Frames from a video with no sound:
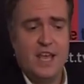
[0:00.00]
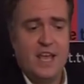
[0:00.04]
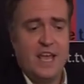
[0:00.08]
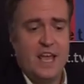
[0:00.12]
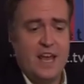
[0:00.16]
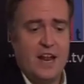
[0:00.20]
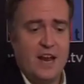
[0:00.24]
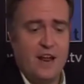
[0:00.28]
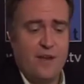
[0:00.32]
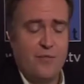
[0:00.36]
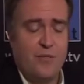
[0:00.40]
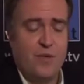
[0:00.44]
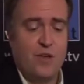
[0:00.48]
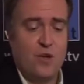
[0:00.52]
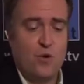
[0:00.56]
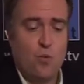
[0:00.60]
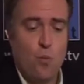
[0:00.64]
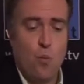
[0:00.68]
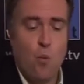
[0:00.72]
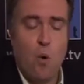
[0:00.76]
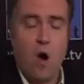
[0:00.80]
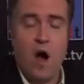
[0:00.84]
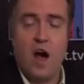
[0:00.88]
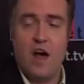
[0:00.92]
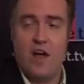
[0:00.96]
And I think
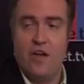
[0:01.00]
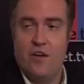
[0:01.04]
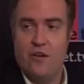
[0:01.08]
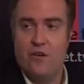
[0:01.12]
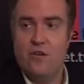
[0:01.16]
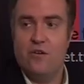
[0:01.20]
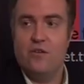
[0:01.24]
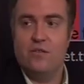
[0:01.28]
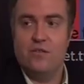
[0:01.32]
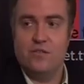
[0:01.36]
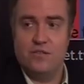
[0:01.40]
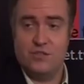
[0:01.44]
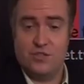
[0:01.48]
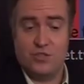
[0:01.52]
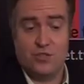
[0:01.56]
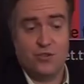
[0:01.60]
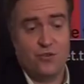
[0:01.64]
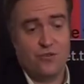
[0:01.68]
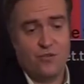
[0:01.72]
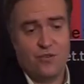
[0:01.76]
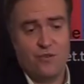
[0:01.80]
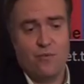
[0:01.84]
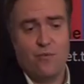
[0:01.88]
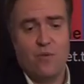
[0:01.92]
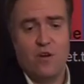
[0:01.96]
while
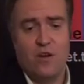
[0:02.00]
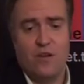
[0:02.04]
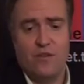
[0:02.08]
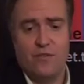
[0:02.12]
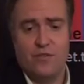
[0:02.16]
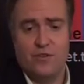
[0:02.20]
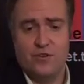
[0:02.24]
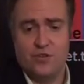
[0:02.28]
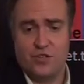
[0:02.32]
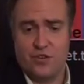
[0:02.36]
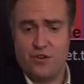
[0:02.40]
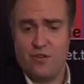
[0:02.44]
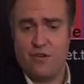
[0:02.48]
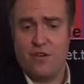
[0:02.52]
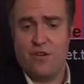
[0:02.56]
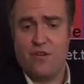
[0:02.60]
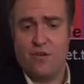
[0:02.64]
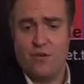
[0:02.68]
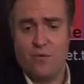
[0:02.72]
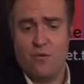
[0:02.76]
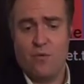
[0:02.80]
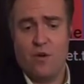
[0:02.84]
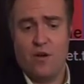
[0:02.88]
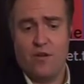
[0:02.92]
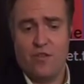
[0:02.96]

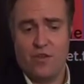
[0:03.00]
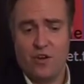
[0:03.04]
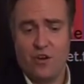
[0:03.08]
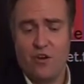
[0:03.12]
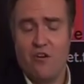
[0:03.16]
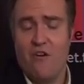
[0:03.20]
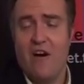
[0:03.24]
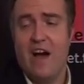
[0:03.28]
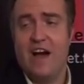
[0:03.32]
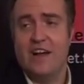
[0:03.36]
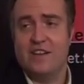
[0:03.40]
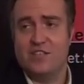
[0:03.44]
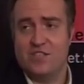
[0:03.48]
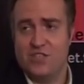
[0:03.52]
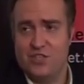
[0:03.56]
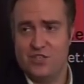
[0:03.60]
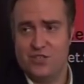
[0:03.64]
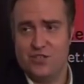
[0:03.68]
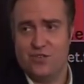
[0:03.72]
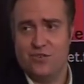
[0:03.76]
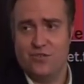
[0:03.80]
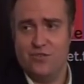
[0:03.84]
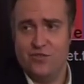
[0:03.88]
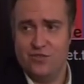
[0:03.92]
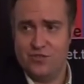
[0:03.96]
the glasses
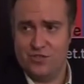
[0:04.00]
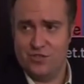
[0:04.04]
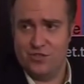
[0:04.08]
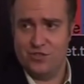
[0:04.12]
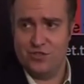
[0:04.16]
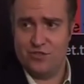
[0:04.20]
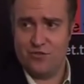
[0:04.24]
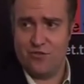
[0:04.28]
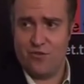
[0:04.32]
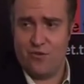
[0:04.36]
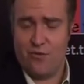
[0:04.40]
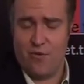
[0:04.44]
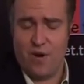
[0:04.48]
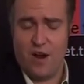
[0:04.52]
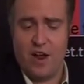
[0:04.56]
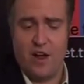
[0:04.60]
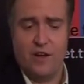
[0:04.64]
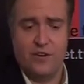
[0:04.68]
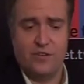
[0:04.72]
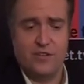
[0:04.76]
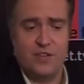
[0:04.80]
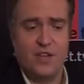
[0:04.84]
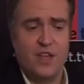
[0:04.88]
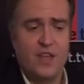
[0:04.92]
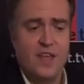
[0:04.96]
solutions are
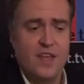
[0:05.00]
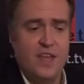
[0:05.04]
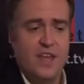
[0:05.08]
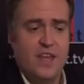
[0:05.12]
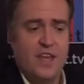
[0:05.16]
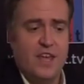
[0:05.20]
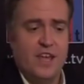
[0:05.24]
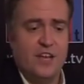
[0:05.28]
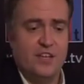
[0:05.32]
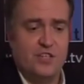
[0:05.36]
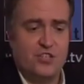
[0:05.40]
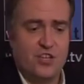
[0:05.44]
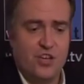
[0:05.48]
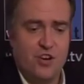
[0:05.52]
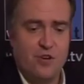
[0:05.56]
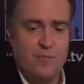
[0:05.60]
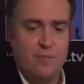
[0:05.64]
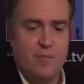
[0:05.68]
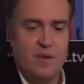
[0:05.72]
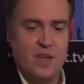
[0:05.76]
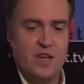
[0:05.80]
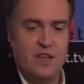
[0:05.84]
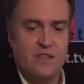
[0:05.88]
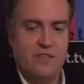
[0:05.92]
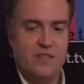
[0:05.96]
around, it's going to
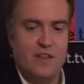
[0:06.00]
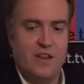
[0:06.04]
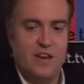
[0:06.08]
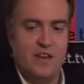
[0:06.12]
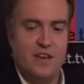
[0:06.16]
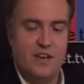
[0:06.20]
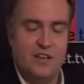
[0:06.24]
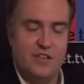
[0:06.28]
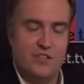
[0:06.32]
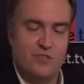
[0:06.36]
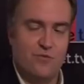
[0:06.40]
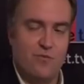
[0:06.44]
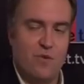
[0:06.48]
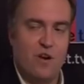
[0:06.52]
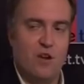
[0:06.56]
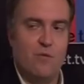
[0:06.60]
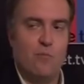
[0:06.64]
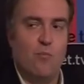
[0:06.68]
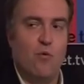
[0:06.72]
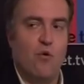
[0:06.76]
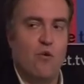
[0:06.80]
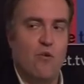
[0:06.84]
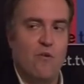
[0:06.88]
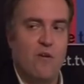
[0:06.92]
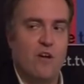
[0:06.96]
mean that it is
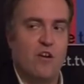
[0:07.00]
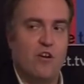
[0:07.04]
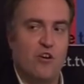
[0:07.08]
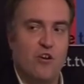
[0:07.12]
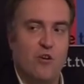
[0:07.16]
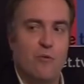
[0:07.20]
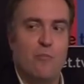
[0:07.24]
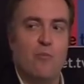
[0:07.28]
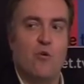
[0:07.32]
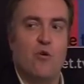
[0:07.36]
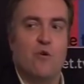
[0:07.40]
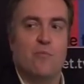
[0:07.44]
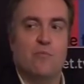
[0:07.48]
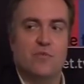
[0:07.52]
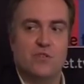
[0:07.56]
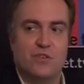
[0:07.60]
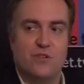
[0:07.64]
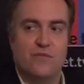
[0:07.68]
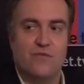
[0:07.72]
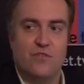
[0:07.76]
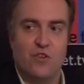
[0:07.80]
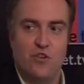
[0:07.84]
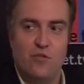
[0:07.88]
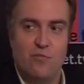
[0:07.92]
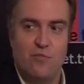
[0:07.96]
more around an appointment to
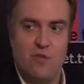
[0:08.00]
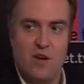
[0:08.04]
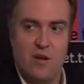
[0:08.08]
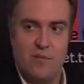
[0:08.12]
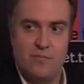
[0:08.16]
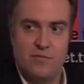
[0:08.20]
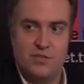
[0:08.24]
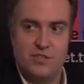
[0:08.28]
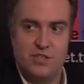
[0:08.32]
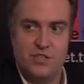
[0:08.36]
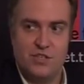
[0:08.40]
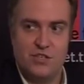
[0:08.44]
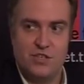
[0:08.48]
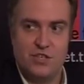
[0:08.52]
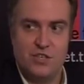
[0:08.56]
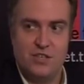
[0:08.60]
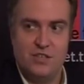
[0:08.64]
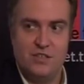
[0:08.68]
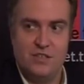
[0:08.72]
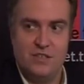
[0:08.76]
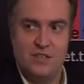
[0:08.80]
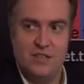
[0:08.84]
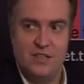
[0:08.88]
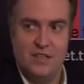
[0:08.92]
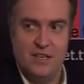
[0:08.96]
view
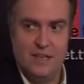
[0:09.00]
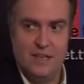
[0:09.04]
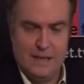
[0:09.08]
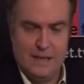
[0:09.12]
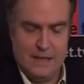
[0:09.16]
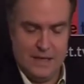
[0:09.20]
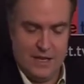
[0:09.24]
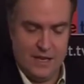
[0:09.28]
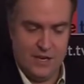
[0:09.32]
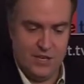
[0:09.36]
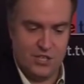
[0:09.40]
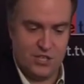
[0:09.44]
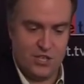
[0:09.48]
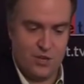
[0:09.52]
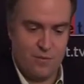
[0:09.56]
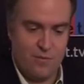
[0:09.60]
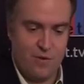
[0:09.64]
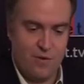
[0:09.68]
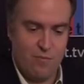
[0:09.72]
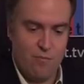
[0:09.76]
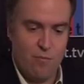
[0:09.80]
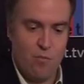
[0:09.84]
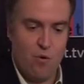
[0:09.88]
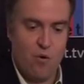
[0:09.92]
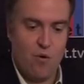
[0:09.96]
proposition, and it's going to
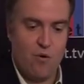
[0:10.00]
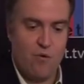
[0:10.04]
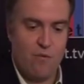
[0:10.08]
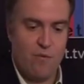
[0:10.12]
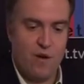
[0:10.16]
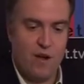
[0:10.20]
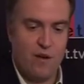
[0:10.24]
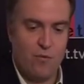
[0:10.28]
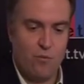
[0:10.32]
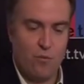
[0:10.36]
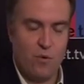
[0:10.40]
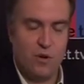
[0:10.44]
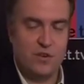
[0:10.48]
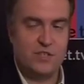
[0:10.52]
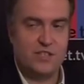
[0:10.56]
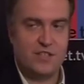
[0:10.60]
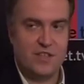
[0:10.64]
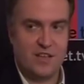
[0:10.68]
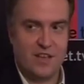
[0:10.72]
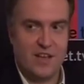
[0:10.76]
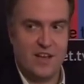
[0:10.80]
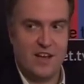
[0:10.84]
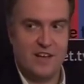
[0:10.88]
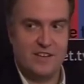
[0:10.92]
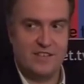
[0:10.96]
be more around what's the
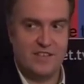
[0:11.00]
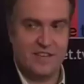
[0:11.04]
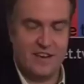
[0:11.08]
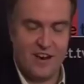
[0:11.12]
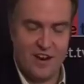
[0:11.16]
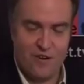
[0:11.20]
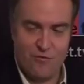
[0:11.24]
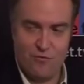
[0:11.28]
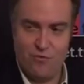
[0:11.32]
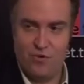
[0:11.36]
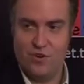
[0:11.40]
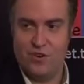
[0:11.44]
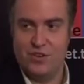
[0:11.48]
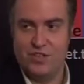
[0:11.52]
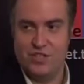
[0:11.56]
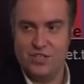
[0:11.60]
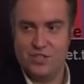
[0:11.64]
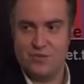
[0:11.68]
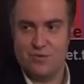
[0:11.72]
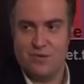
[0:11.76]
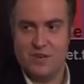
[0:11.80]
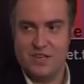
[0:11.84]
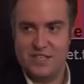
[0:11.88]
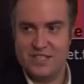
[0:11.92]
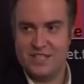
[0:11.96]
content I really
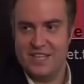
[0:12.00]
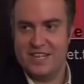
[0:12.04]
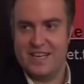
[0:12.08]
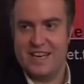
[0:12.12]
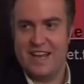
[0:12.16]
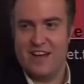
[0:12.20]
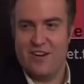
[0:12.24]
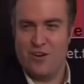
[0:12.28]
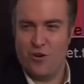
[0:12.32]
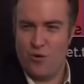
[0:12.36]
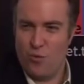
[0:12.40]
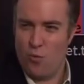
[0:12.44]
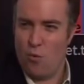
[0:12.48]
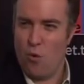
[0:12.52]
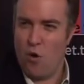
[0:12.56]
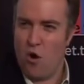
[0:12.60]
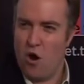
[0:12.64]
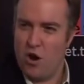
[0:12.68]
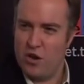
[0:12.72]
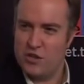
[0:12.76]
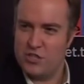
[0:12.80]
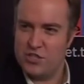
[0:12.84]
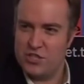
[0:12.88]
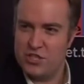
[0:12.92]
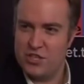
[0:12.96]
just want to sit down and
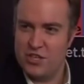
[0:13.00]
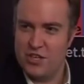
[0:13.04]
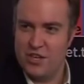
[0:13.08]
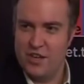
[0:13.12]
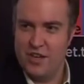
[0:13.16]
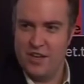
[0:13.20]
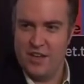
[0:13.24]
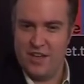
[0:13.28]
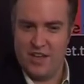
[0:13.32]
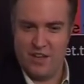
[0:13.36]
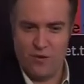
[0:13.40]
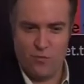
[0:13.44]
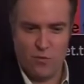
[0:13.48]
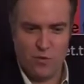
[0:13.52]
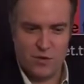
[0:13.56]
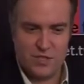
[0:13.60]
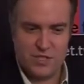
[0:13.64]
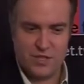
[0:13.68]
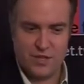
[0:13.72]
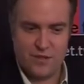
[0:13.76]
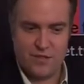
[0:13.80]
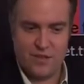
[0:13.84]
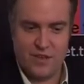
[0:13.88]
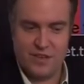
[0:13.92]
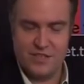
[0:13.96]
watch, and what's
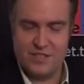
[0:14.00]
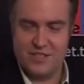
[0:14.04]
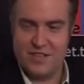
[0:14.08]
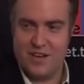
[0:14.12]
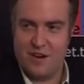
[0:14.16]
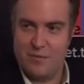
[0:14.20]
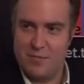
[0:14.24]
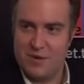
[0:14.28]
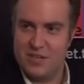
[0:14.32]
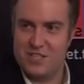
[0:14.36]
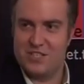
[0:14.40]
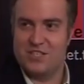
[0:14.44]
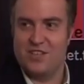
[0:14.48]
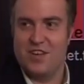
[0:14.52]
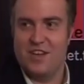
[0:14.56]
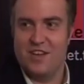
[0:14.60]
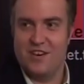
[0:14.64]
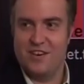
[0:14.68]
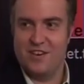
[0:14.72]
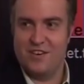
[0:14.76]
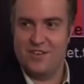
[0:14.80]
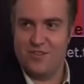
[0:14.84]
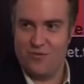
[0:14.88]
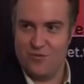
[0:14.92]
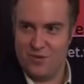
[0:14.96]
the things that I'm
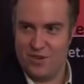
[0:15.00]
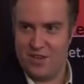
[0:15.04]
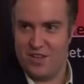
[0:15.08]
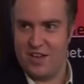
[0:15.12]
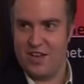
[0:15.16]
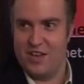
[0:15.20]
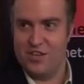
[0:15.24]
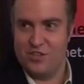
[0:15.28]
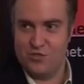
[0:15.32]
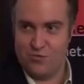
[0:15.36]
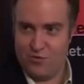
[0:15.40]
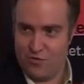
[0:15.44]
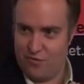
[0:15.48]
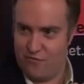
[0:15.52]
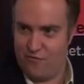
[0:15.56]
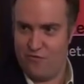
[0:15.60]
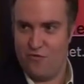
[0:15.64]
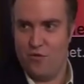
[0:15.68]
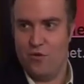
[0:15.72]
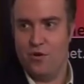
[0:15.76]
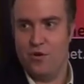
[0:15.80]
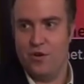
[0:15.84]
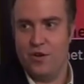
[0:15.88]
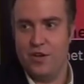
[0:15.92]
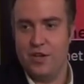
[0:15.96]
excited to engage with
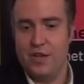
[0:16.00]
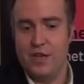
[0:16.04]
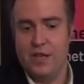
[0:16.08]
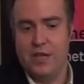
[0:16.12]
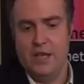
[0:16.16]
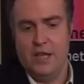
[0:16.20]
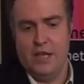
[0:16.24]
fully,